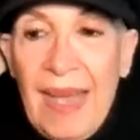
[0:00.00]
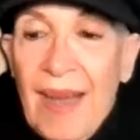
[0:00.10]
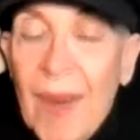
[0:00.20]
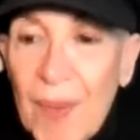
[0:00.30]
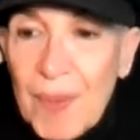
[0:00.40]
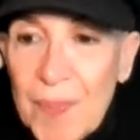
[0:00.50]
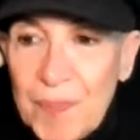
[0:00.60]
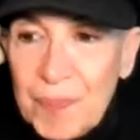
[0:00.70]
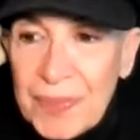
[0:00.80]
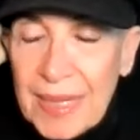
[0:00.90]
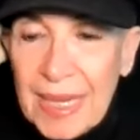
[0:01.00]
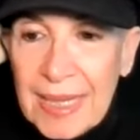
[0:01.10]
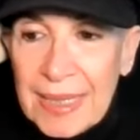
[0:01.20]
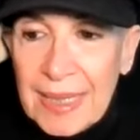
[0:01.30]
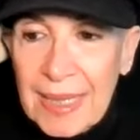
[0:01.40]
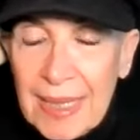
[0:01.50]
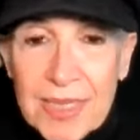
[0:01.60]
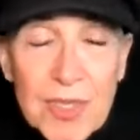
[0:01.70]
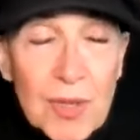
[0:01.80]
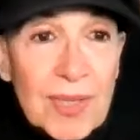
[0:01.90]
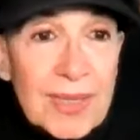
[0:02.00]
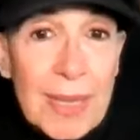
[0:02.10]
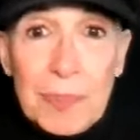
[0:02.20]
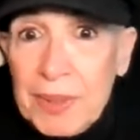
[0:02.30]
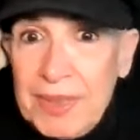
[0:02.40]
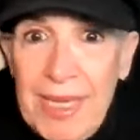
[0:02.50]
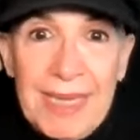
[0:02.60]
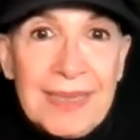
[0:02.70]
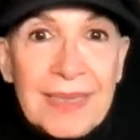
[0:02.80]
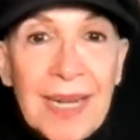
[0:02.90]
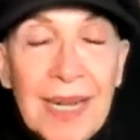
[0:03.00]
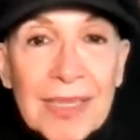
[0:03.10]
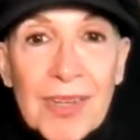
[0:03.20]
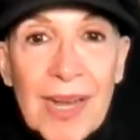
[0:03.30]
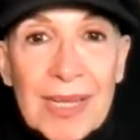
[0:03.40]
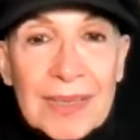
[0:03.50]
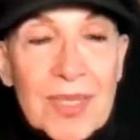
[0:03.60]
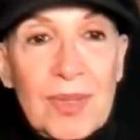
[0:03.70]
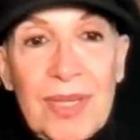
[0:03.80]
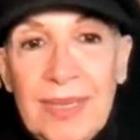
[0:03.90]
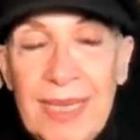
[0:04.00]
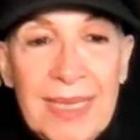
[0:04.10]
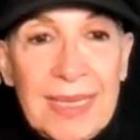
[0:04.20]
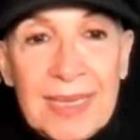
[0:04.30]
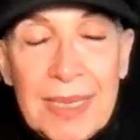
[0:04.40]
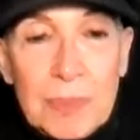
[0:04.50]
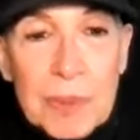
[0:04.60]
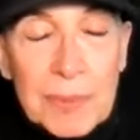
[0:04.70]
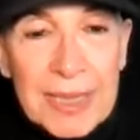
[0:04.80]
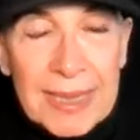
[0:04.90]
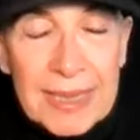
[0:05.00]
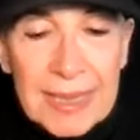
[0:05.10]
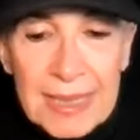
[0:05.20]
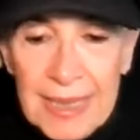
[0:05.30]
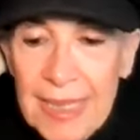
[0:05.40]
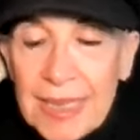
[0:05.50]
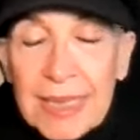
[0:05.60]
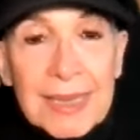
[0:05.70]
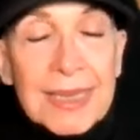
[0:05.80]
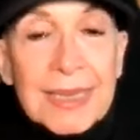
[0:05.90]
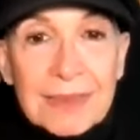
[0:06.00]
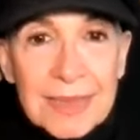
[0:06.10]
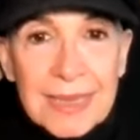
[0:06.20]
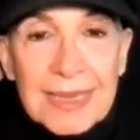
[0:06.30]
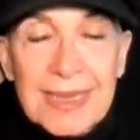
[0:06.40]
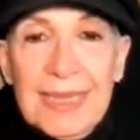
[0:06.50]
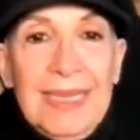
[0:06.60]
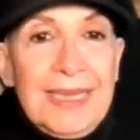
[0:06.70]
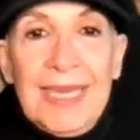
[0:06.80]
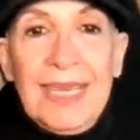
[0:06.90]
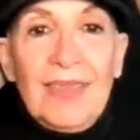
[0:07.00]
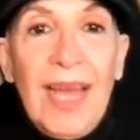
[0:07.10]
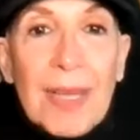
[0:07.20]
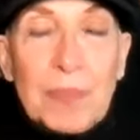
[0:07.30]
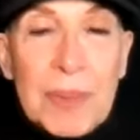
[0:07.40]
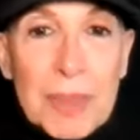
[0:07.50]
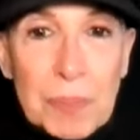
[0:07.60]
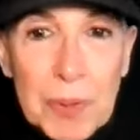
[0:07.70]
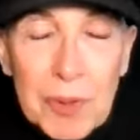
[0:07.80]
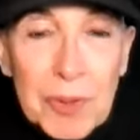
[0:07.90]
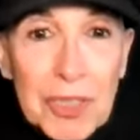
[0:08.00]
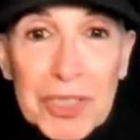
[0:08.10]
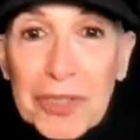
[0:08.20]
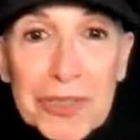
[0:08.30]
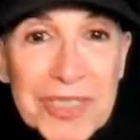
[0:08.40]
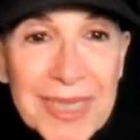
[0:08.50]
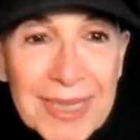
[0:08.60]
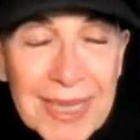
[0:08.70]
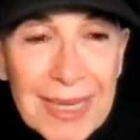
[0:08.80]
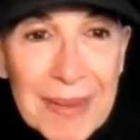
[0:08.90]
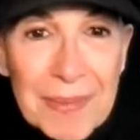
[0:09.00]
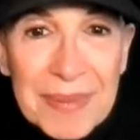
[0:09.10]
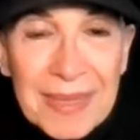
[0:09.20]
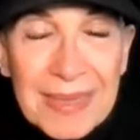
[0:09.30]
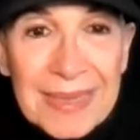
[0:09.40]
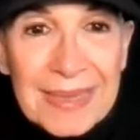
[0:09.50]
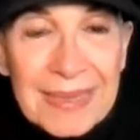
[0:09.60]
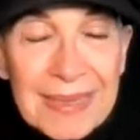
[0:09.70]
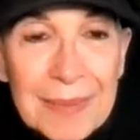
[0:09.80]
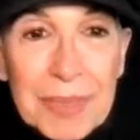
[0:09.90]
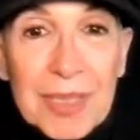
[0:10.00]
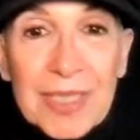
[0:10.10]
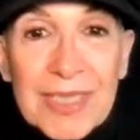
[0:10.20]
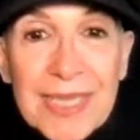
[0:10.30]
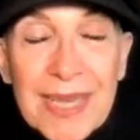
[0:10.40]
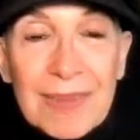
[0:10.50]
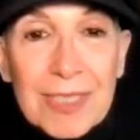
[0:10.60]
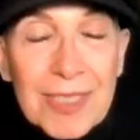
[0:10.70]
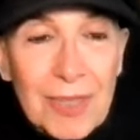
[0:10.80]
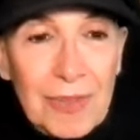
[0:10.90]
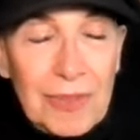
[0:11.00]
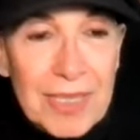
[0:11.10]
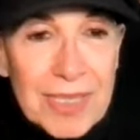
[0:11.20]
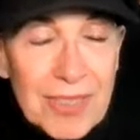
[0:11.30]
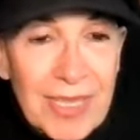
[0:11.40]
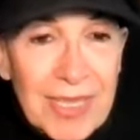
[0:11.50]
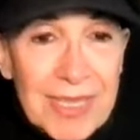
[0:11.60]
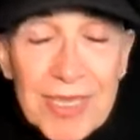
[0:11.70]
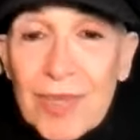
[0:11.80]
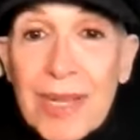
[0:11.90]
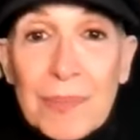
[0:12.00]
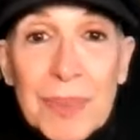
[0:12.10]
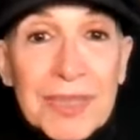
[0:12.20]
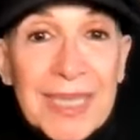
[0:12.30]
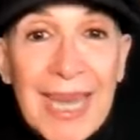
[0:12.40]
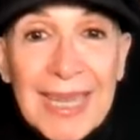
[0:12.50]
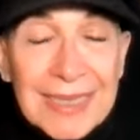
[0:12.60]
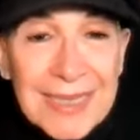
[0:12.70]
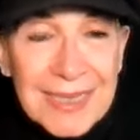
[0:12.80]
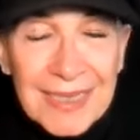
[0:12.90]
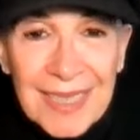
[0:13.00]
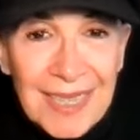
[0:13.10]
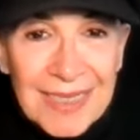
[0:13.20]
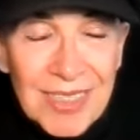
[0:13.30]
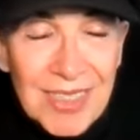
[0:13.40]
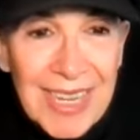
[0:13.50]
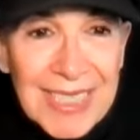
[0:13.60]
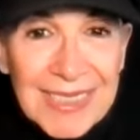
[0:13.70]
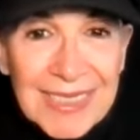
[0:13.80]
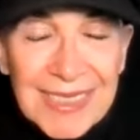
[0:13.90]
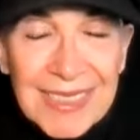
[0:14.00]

um so that they built that in the contract so that they can keep the money clearly they've had people curse at them because they were so frustrated so they built that into the contract